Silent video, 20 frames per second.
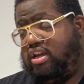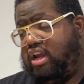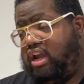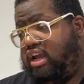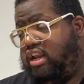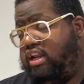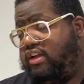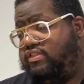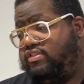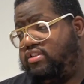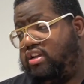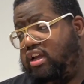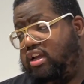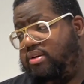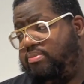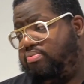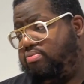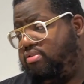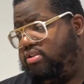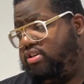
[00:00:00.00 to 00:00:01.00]
And I
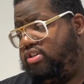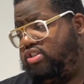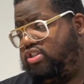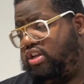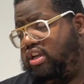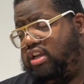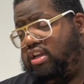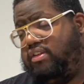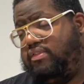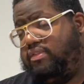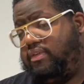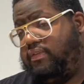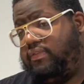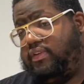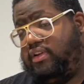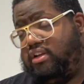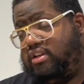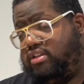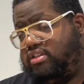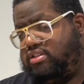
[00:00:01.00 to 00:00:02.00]
started appreciating for
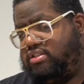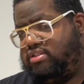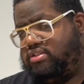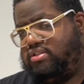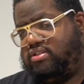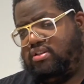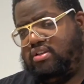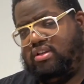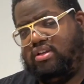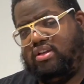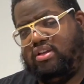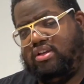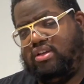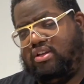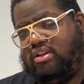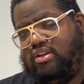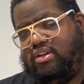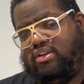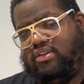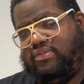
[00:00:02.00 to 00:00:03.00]
things
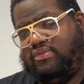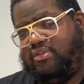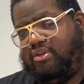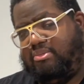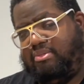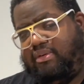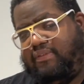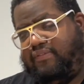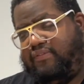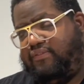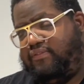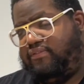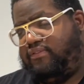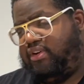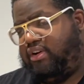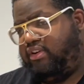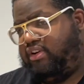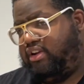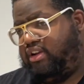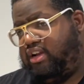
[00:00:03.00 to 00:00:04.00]
from a
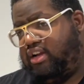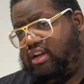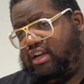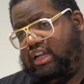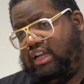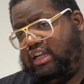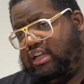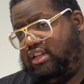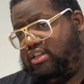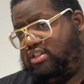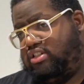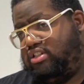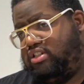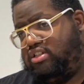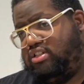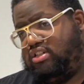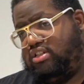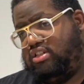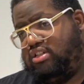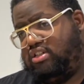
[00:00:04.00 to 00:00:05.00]
very young age.
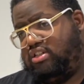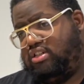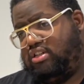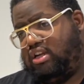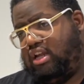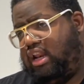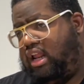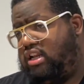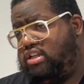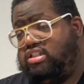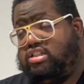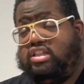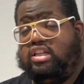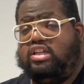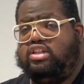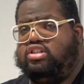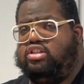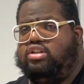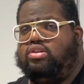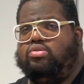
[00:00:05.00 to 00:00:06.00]
And I just
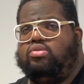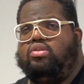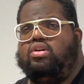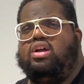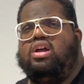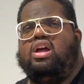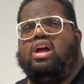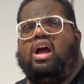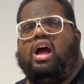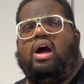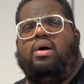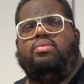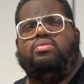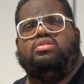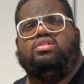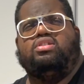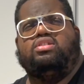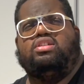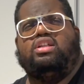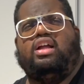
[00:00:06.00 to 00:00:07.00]
literally, I
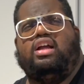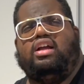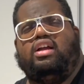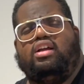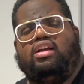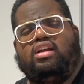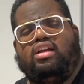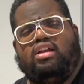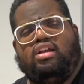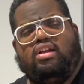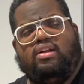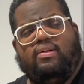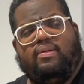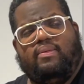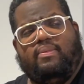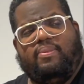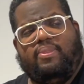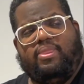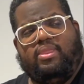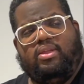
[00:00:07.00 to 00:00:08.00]
was just like,
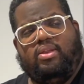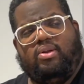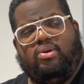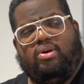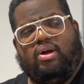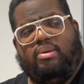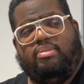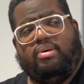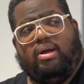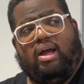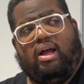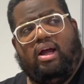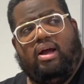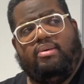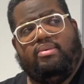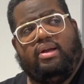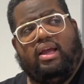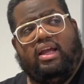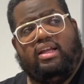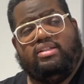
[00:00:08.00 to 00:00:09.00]
you know,
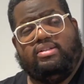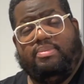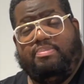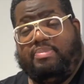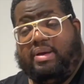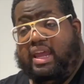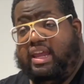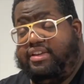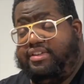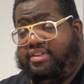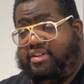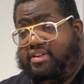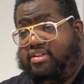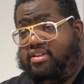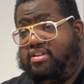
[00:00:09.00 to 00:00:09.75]
I'm going to bed.